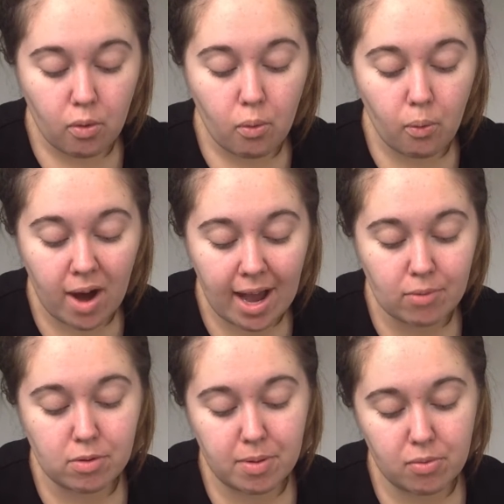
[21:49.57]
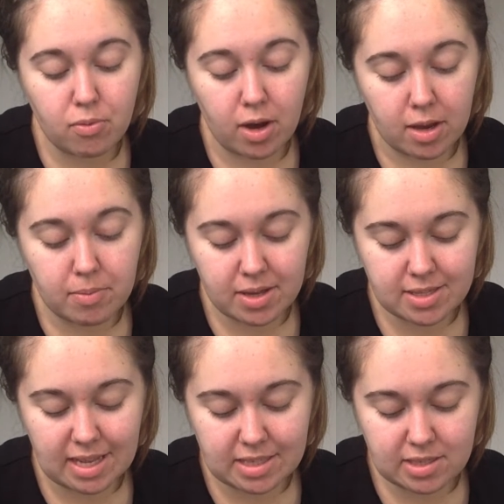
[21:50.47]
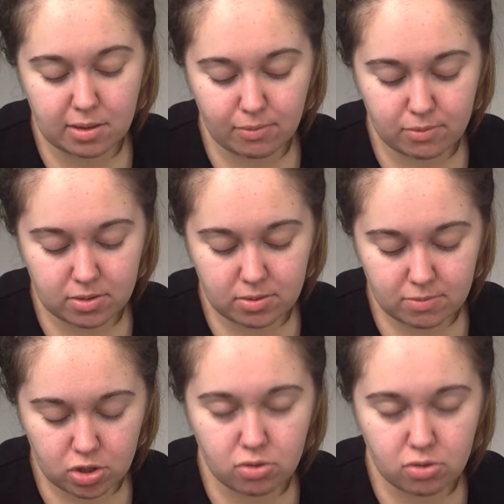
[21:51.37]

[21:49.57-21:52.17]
y would be 1, because that's 2